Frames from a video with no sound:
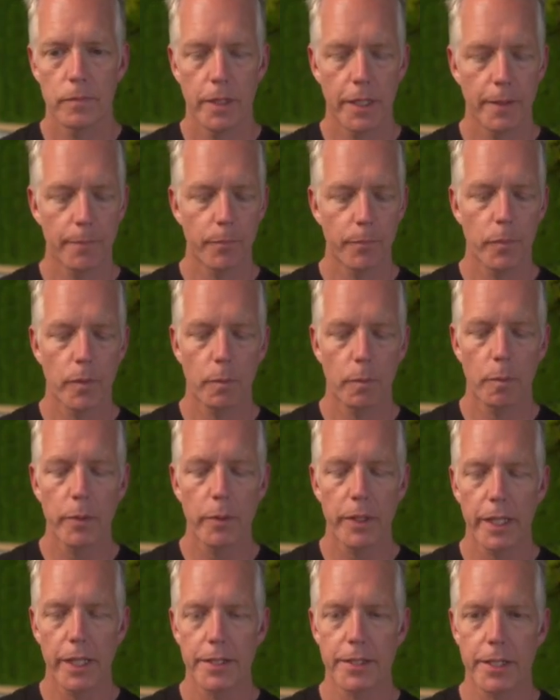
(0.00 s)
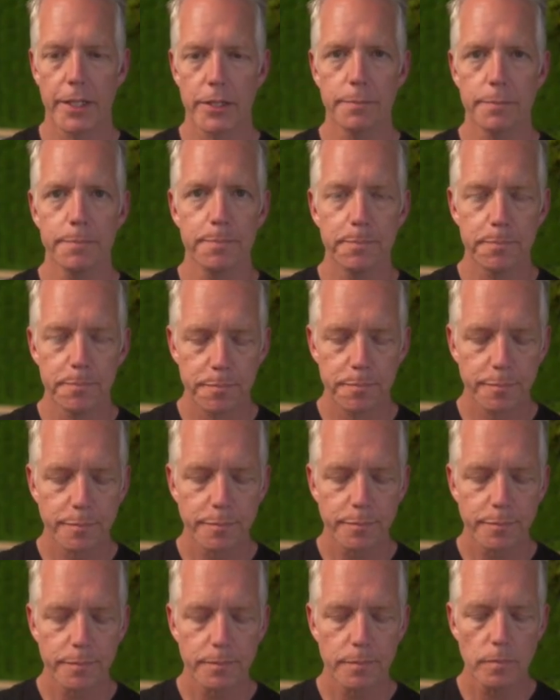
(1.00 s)
Right? Let me play that section.
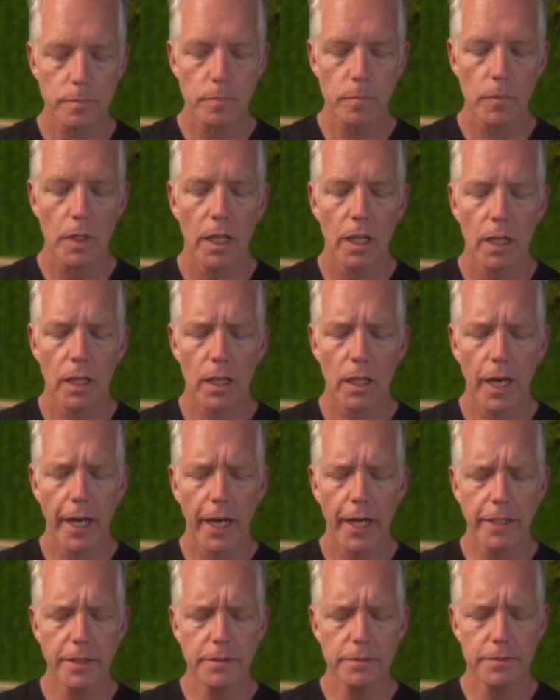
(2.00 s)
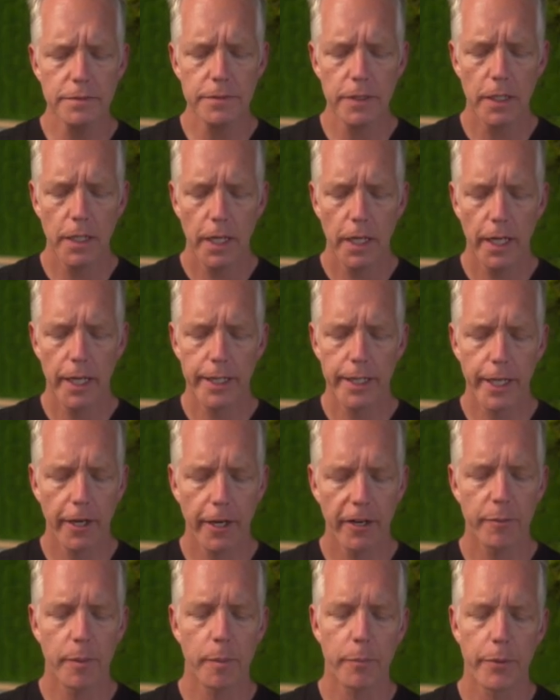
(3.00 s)
Live, and
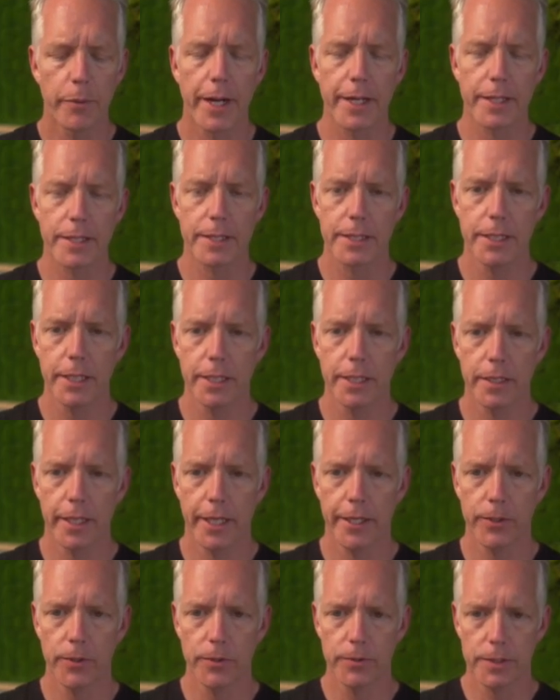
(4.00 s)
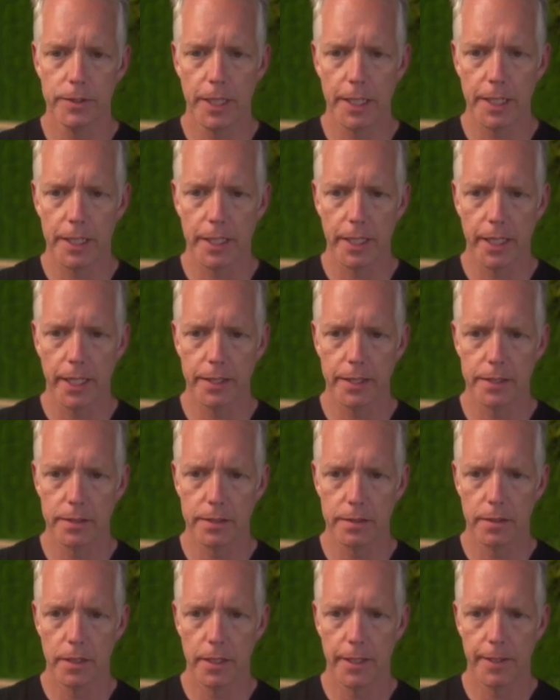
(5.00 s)
how I've been practicing it, I don't take
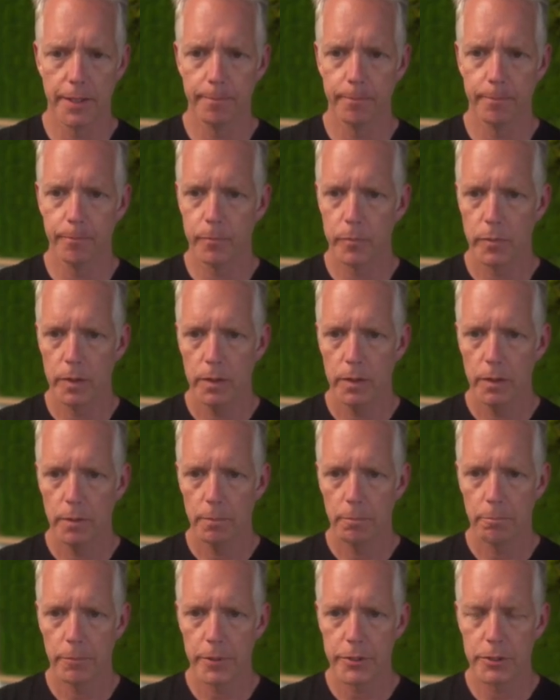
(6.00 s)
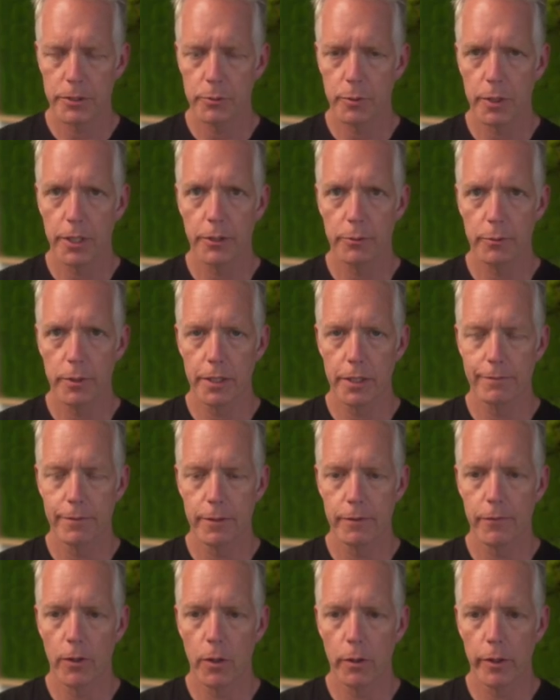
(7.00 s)
that measure 23,
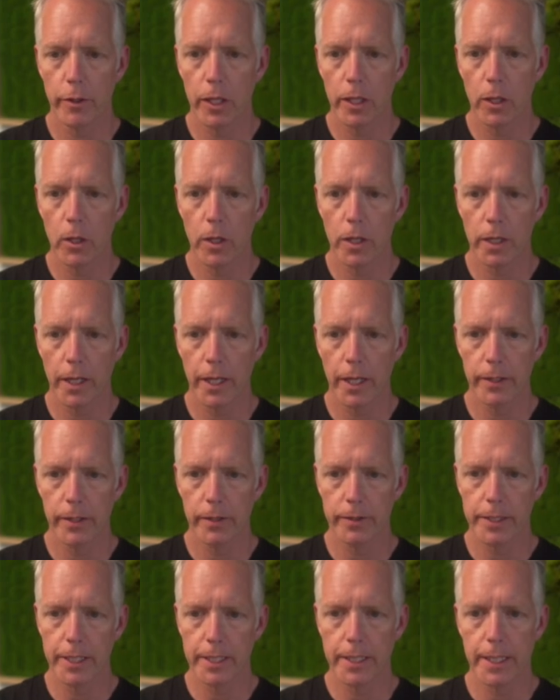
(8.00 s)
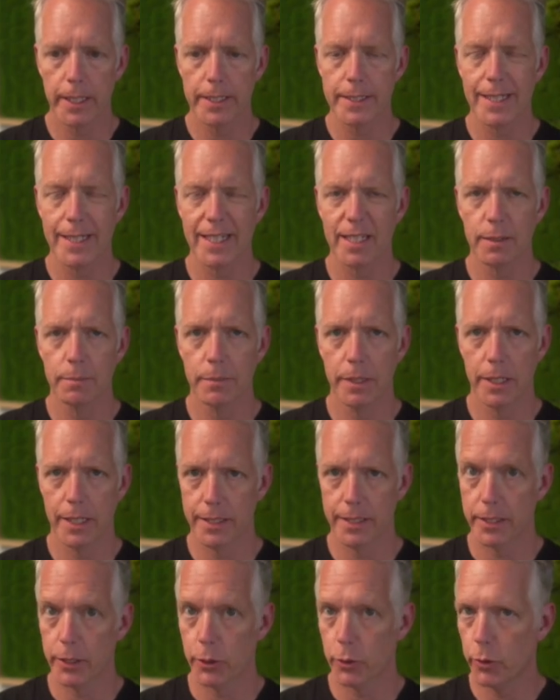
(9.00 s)
if you're following along, I don't take that second beat
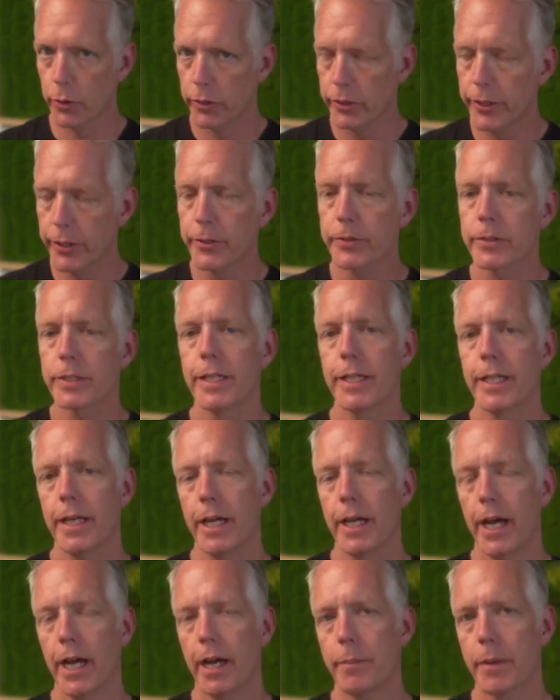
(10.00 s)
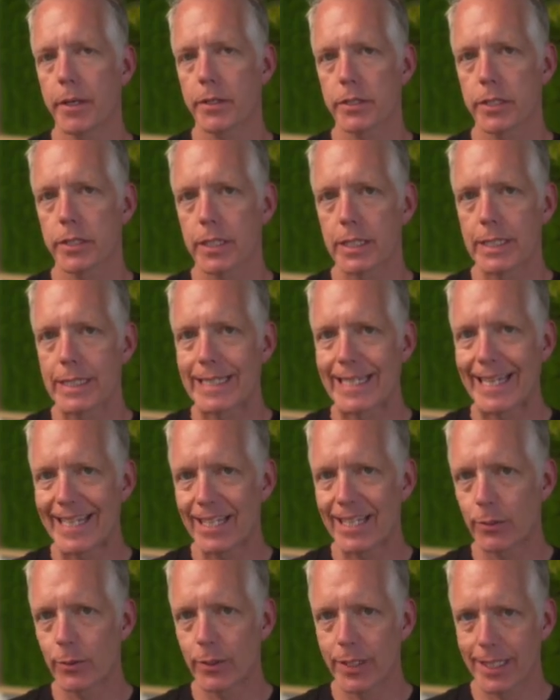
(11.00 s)
as a quarter note. I'm actually
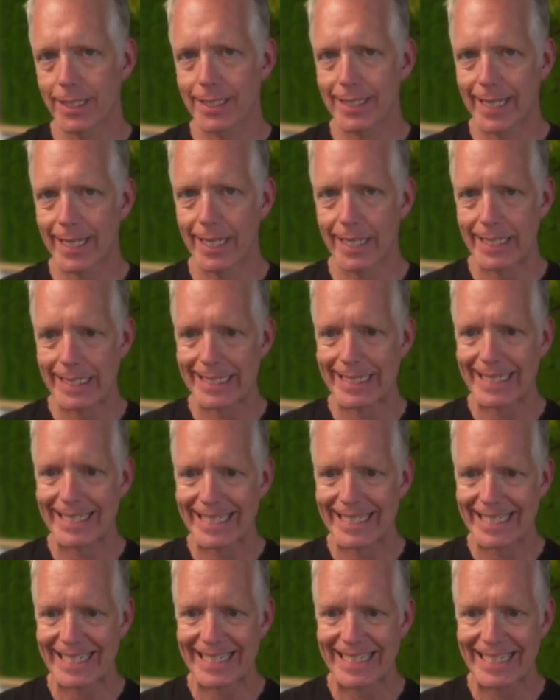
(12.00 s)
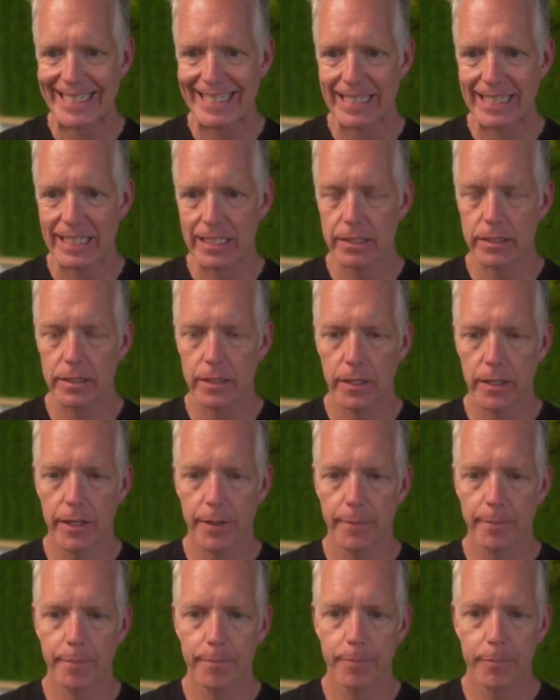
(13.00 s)
continuing it as the 16th.
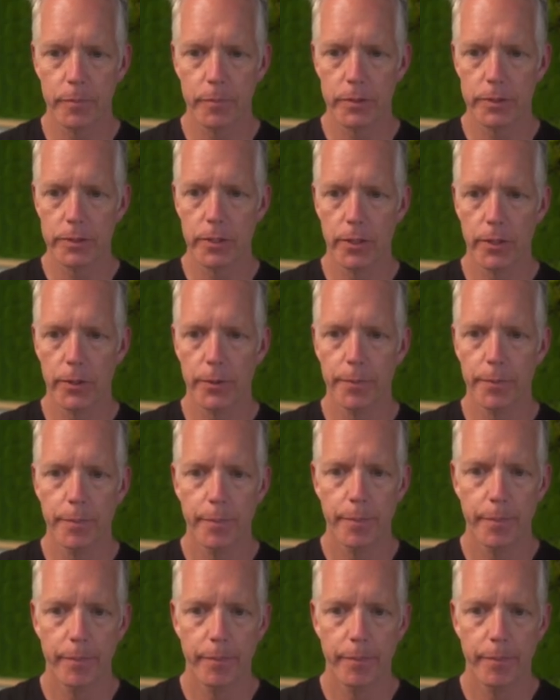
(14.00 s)
So